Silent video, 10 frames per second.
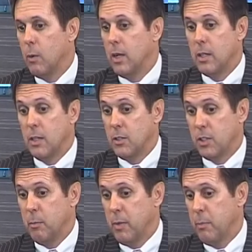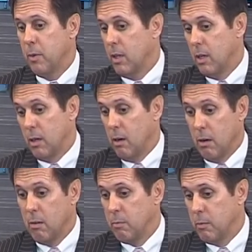Well, you know, some people
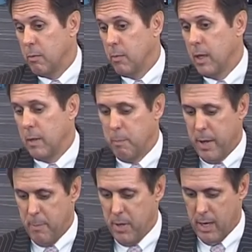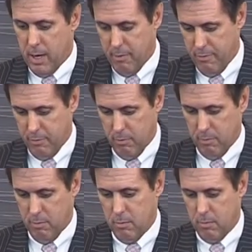maybe have
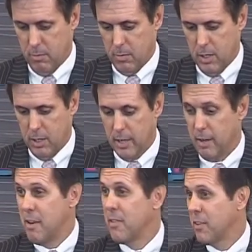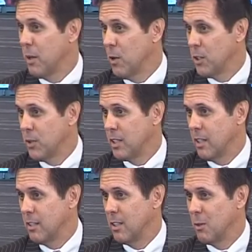an event that they want to
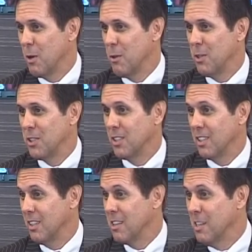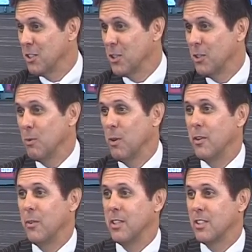attend here, whether it's a concert,
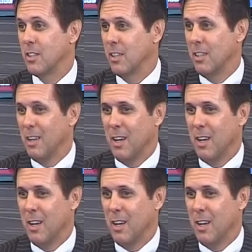whether it's a